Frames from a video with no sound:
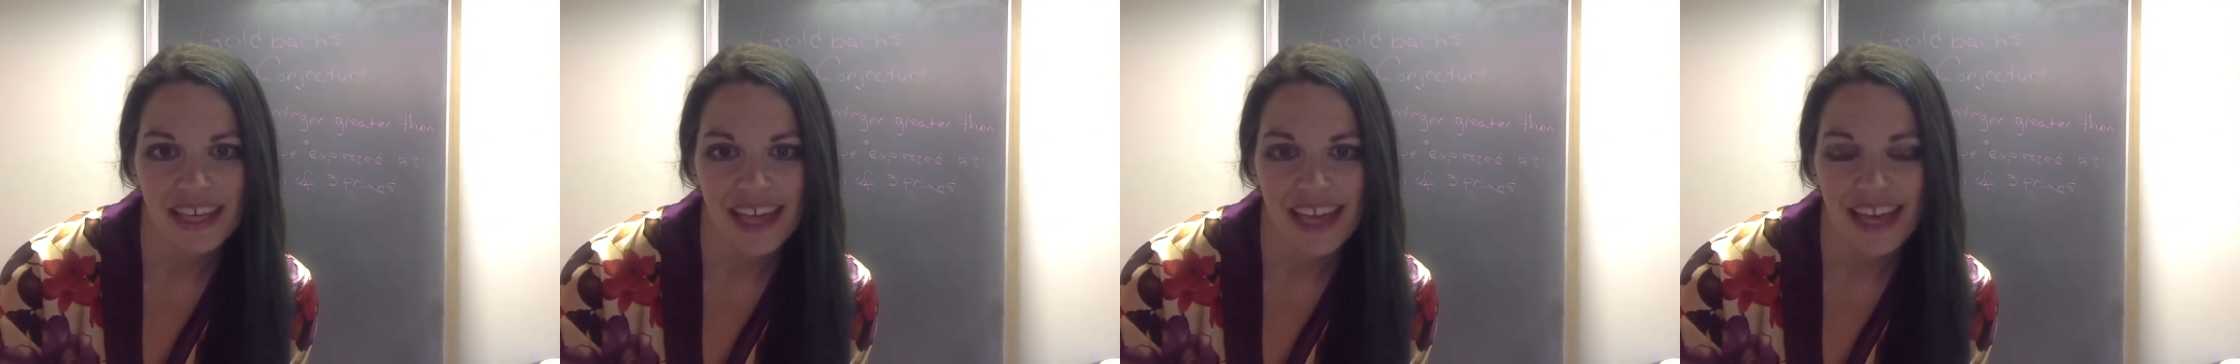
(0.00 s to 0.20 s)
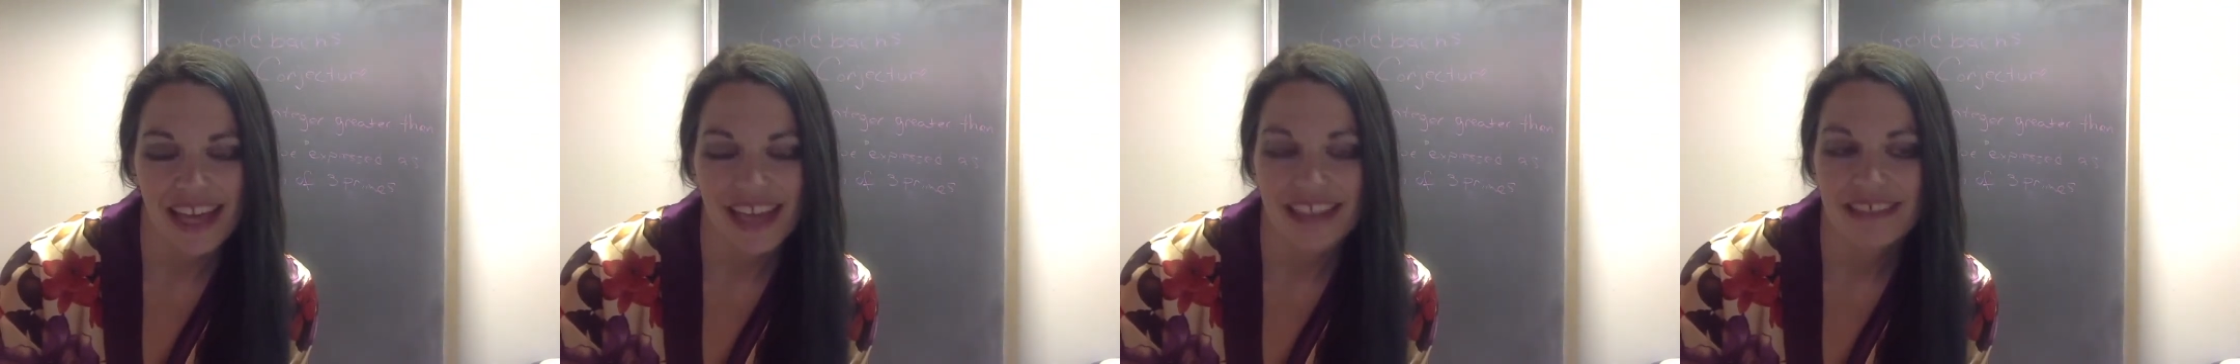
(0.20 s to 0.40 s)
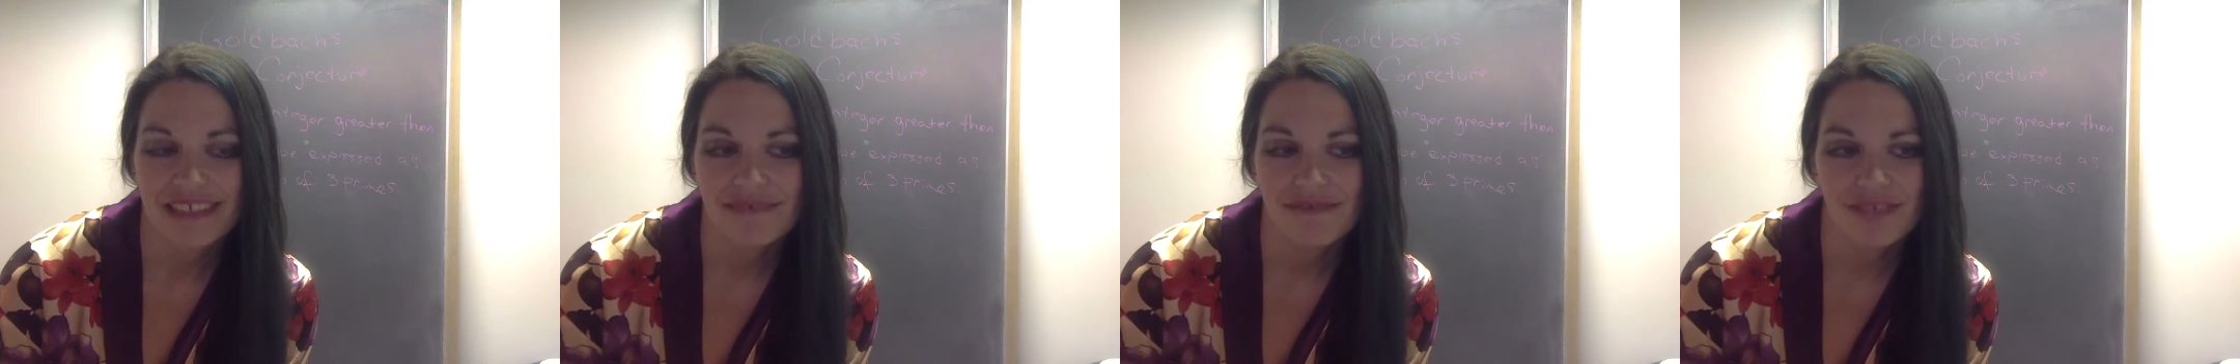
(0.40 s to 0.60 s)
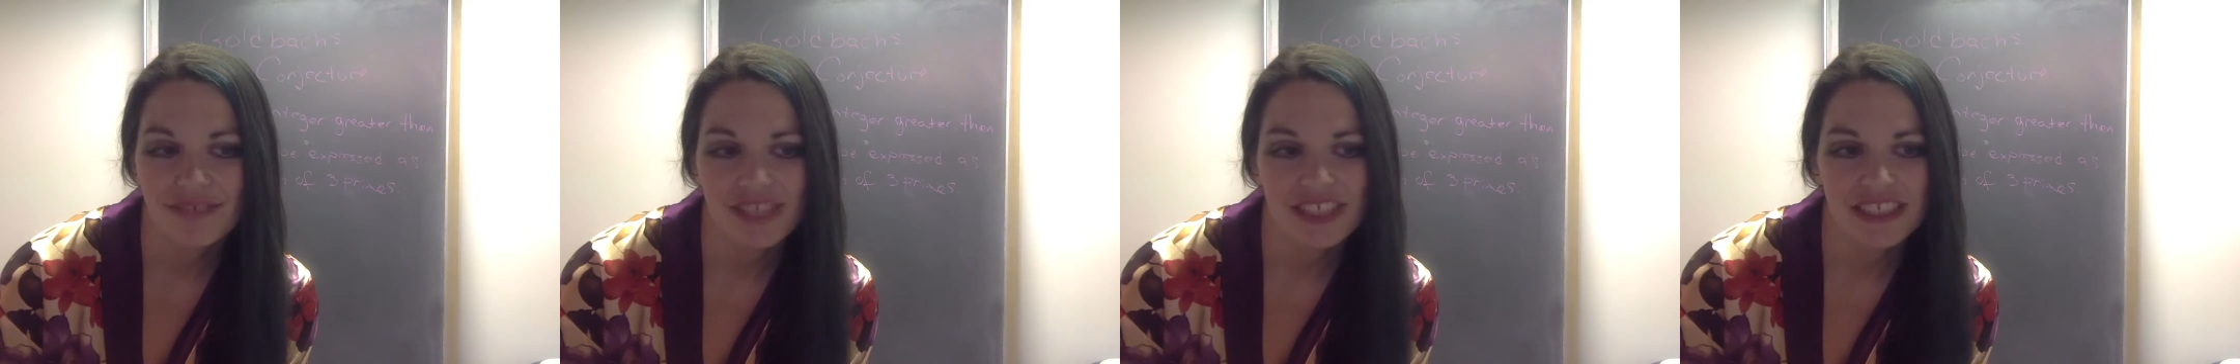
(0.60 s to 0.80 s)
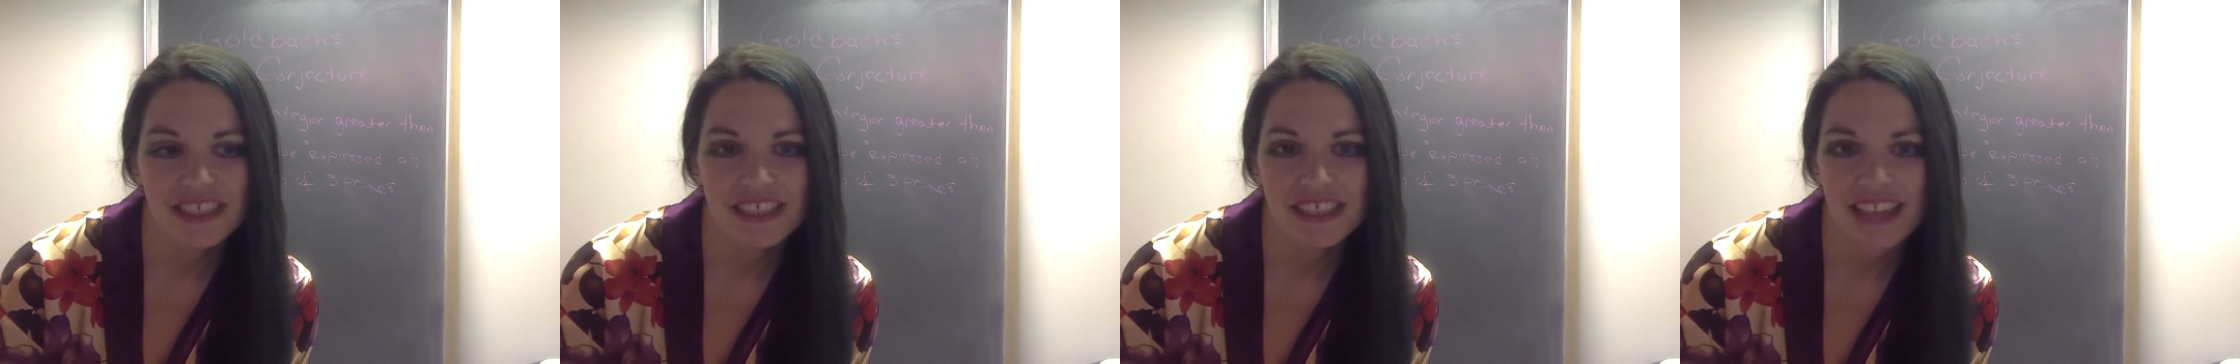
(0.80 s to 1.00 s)
can
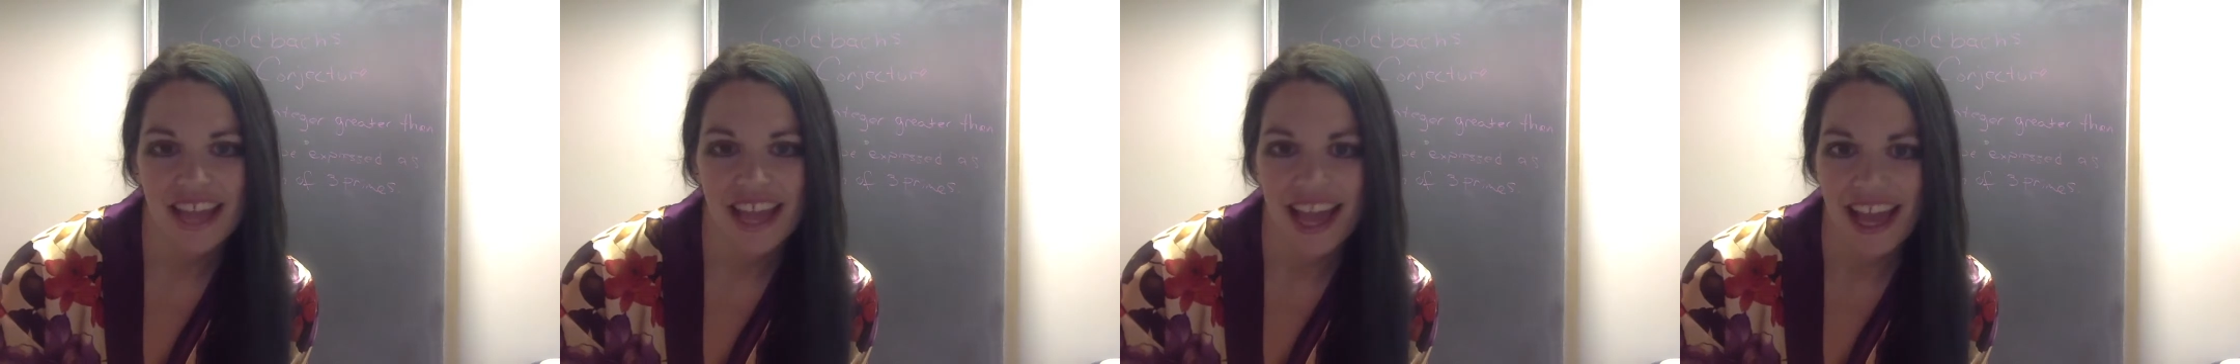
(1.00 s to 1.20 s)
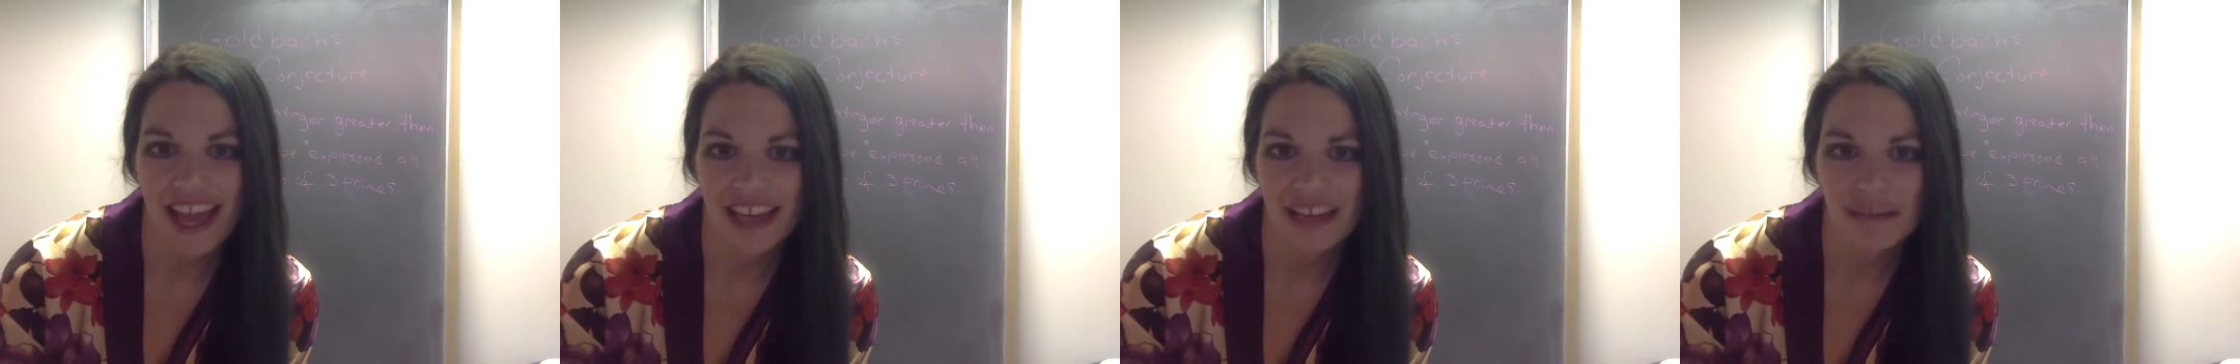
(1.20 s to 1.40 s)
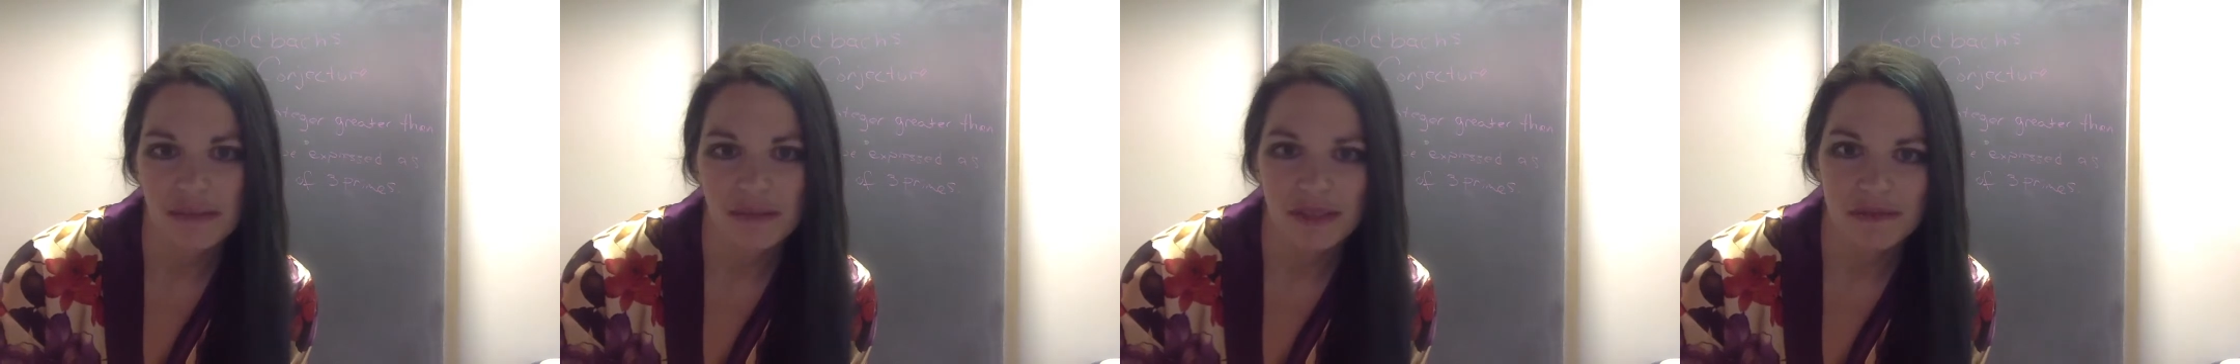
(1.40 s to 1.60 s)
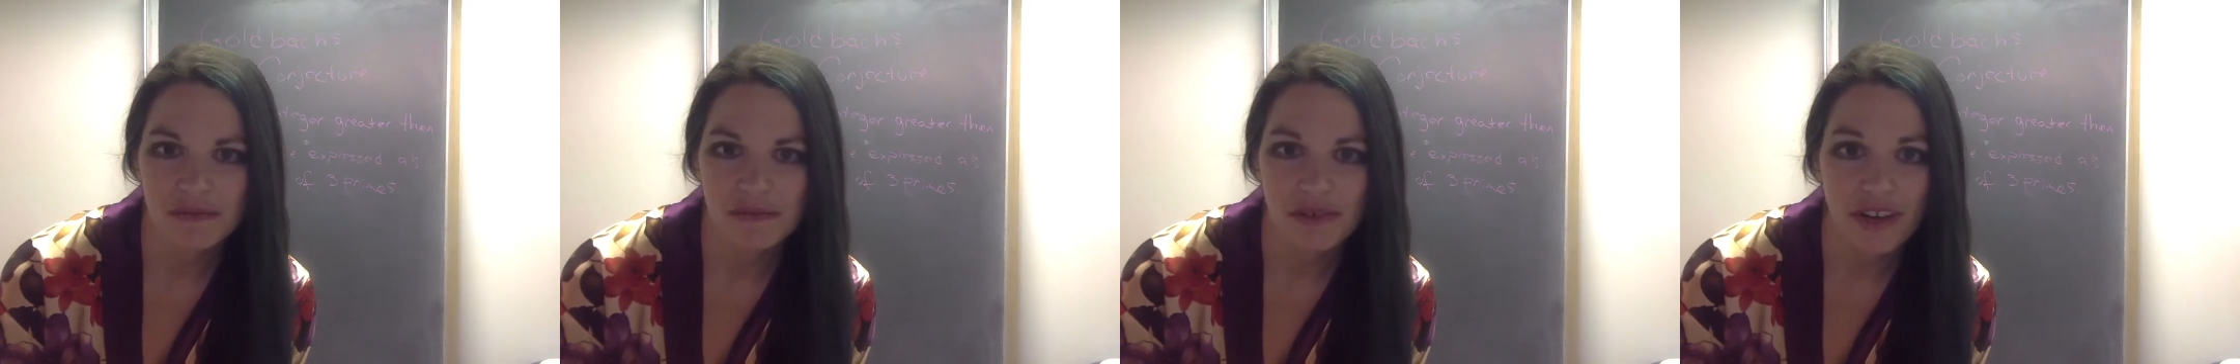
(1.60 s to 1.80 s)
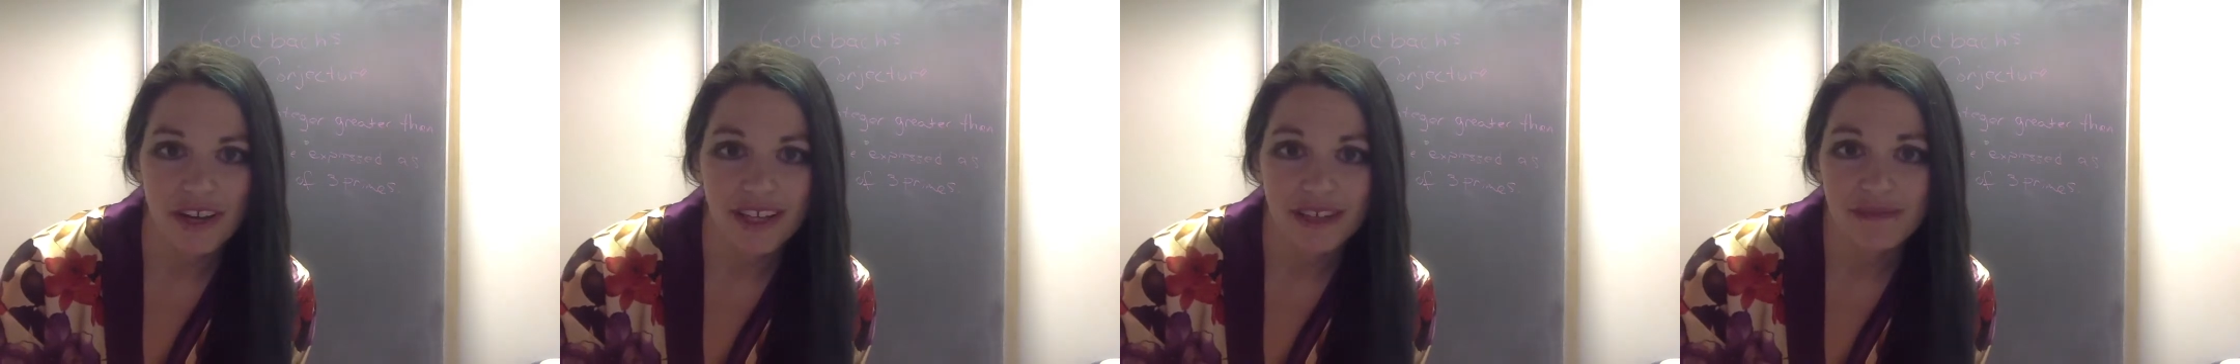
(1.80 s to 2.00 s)
just add up some
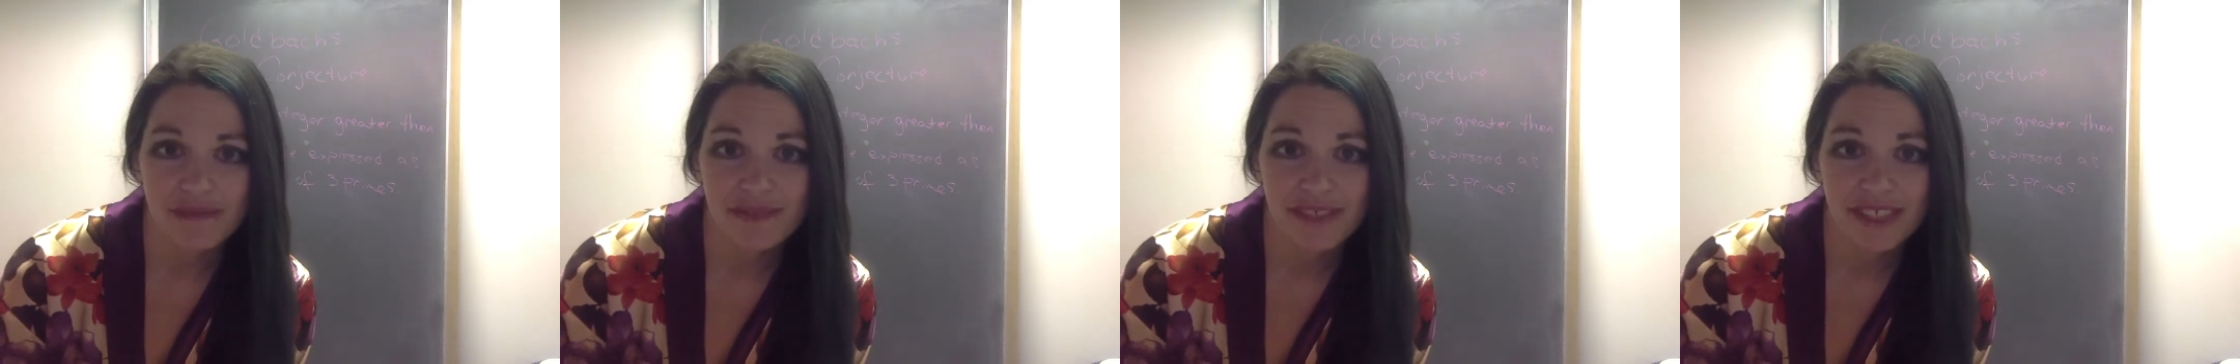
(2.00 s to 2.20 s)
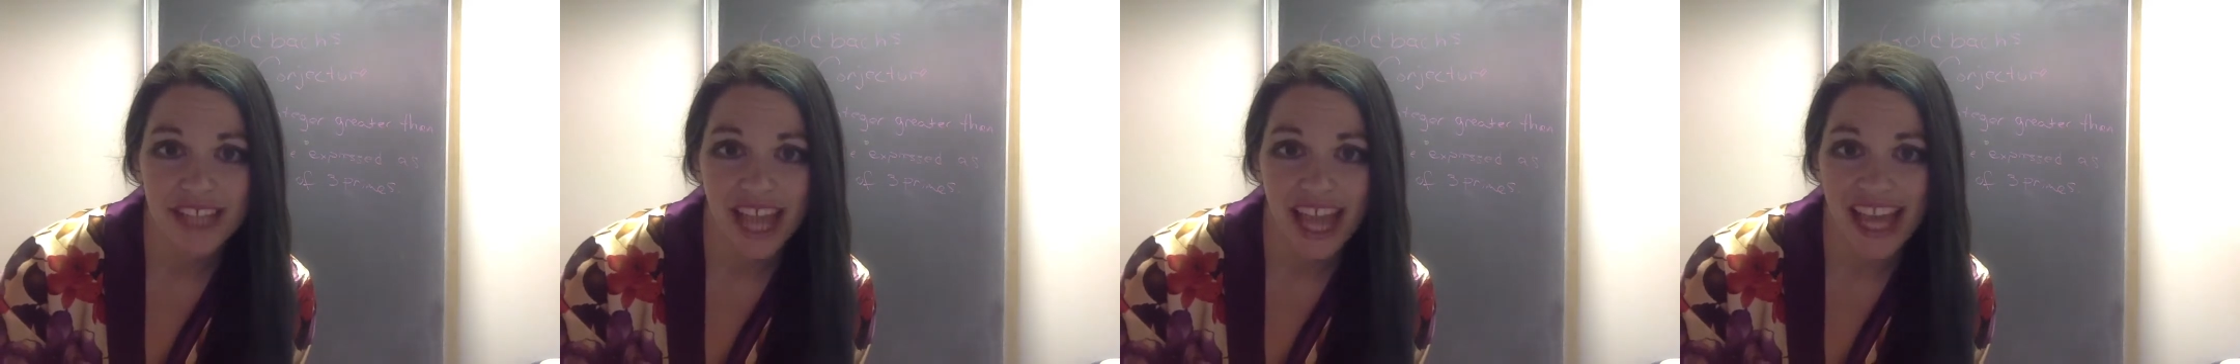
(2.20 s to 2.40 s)
primes